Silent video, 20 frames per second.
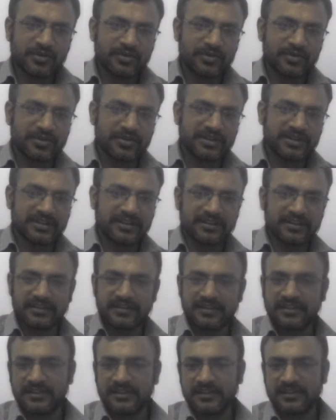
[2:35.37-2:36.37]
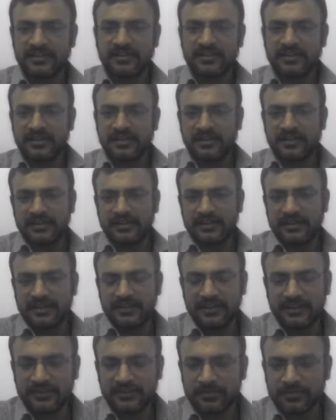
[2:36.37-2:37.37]
Okay.
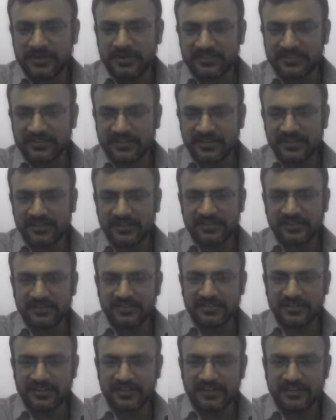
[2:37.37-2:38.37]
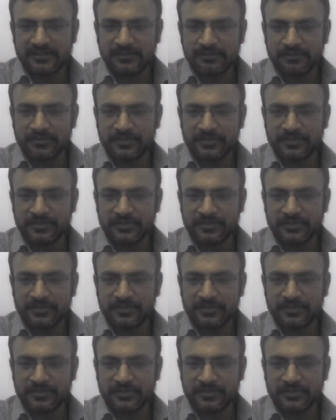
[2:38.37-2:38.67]
Is my screen is here?